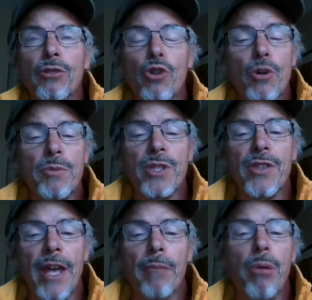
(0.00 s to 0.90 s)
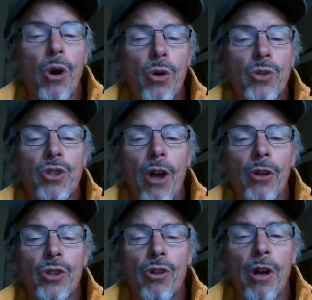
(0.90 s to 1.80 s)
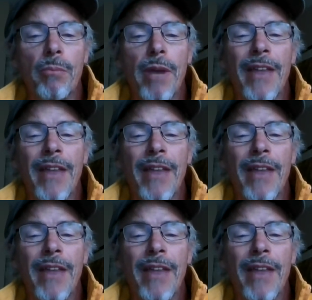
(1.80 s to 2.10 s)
groups that oppose Donald Trump